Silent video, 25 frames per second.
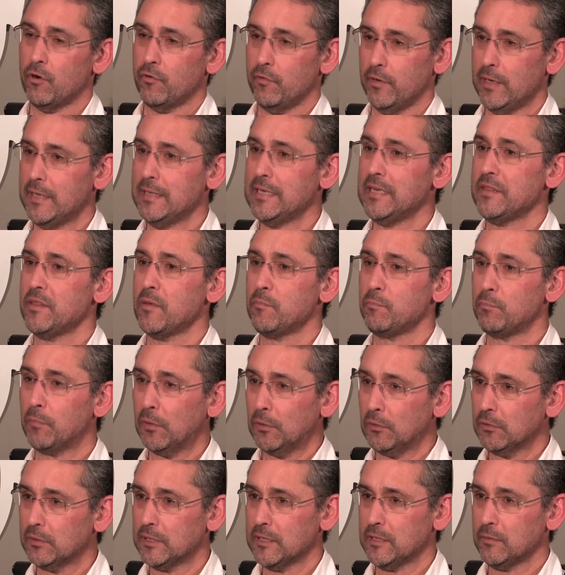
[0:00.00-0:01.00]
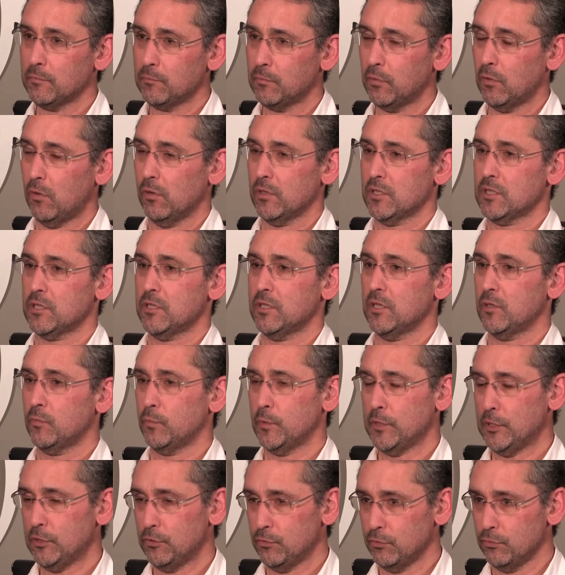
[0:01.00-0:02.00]
are really the building blocks that
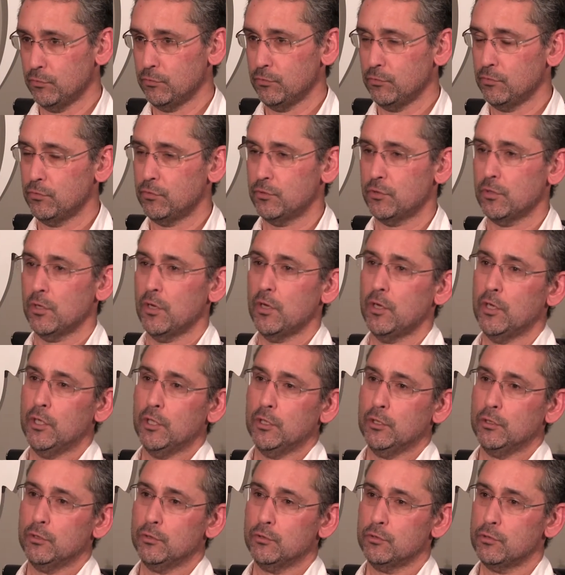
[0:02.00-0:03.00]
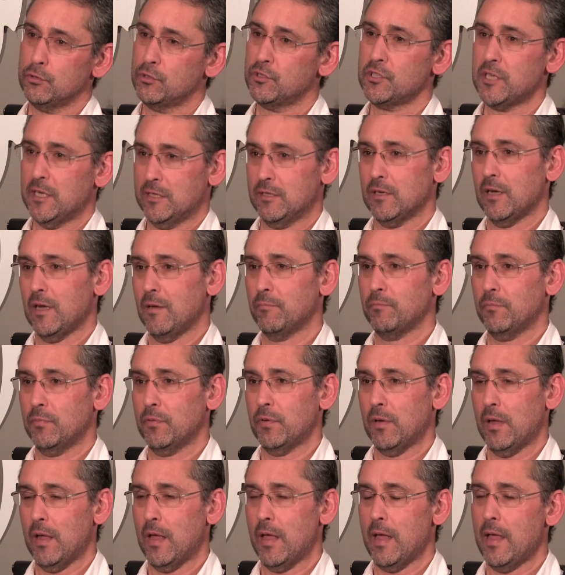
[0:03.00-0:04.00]
we use to set up
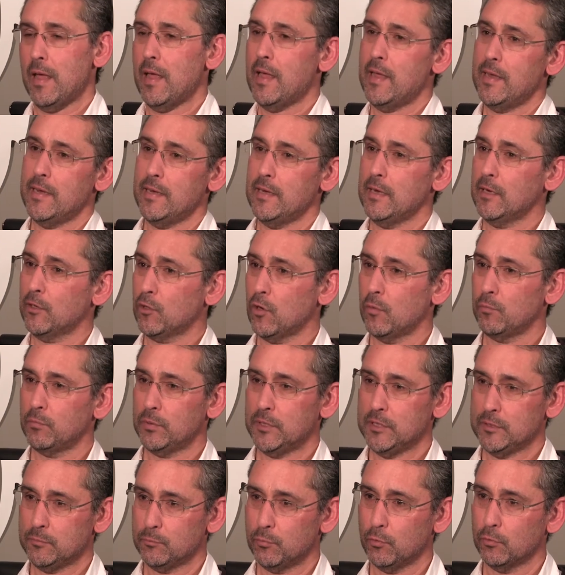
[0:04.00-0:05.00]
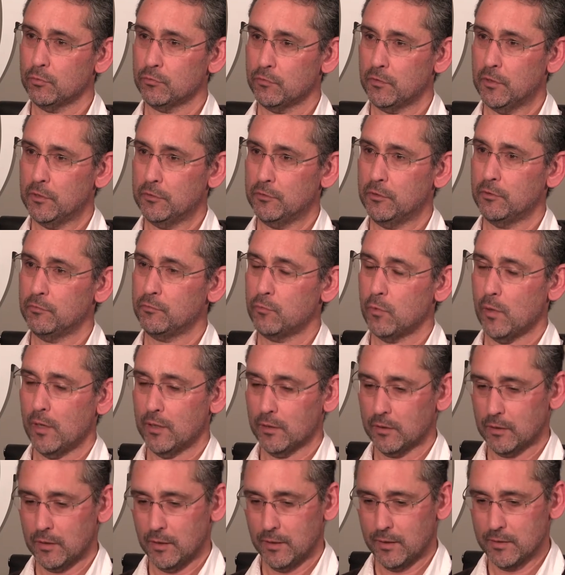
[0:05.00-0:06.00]
a complete portfolio for our
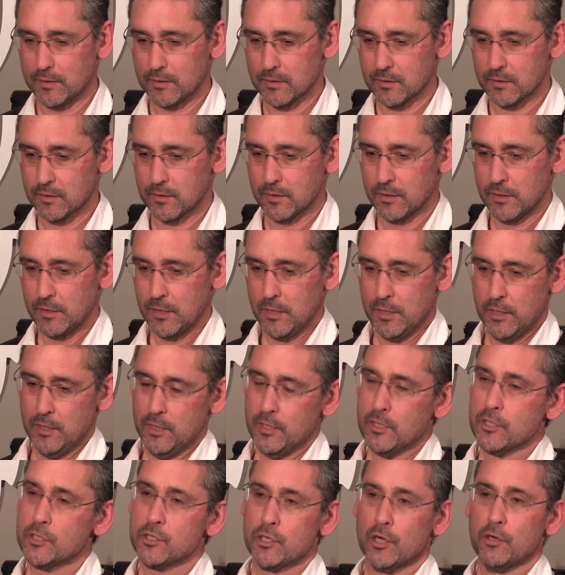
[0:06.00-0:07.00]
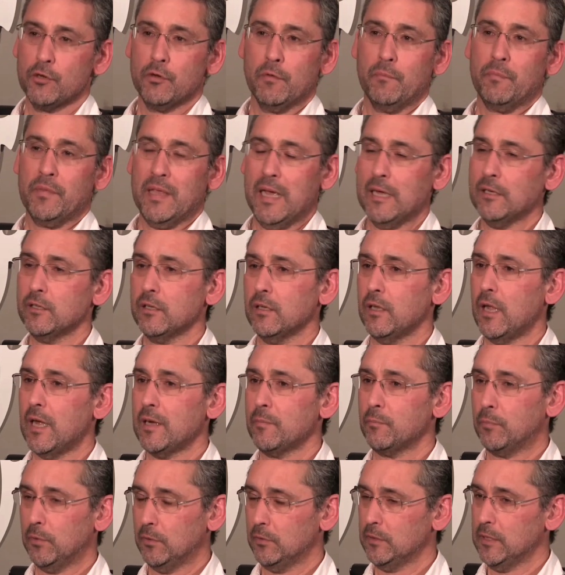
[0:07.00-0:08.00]
clients. So the
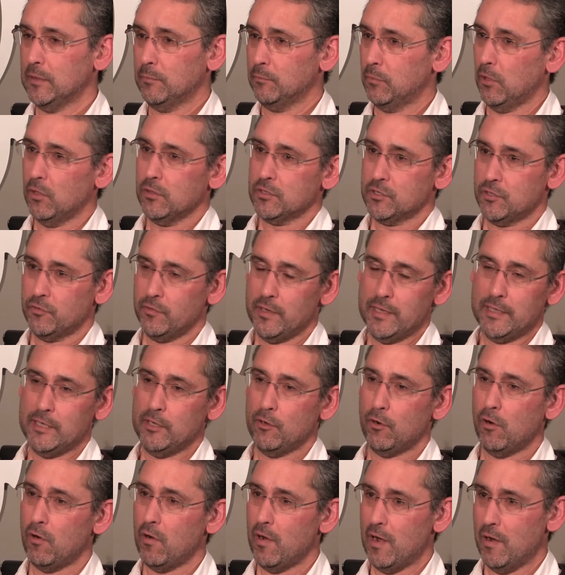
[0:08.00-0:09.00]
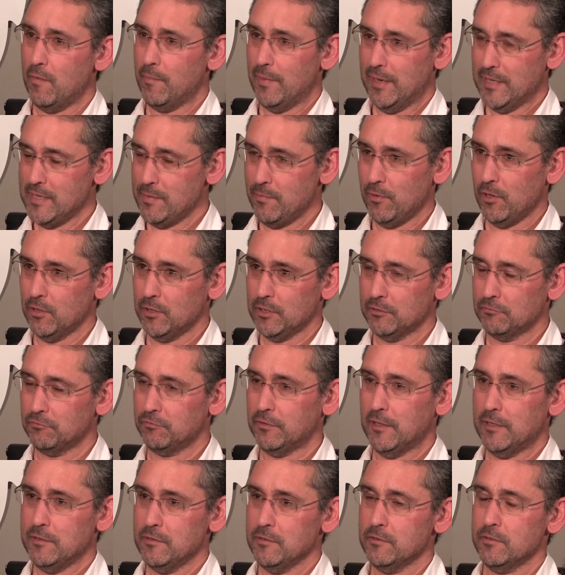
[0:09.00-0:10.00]
underlying building blocks really are our money market
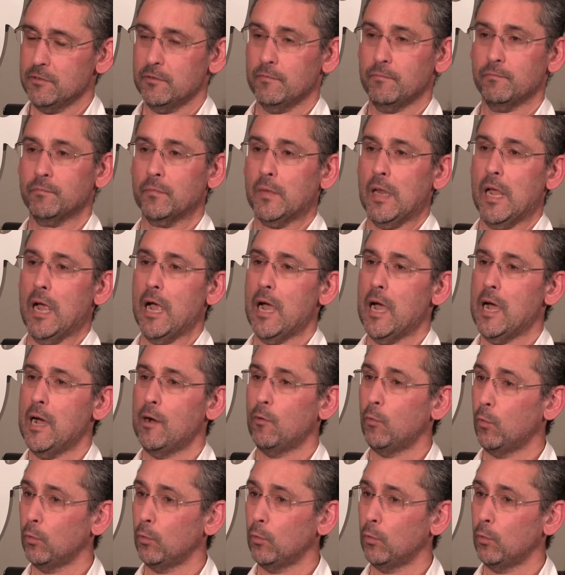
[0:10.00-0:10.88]
fund, our